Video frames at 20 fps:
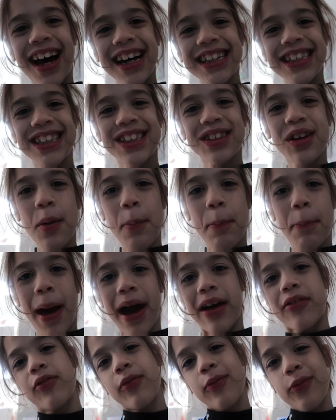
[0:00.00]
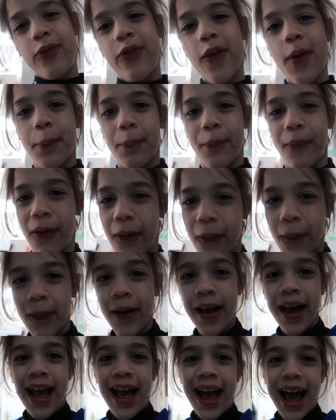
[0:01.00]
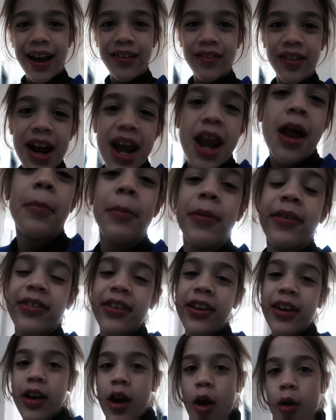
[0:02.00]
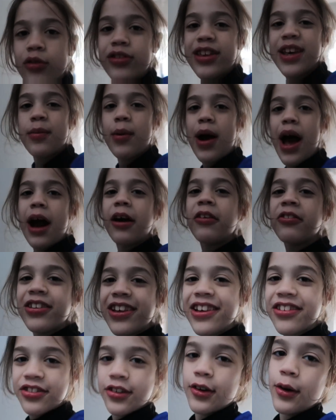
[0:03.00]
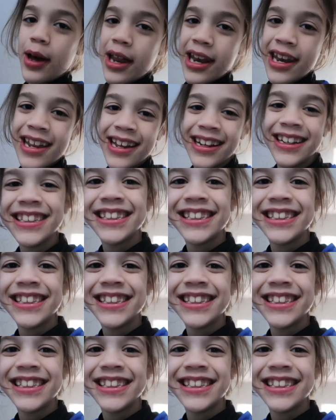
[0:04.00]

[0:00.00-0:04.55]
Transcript: I just got back from football, and right now I'm just gonna go and see what Elsie's doing.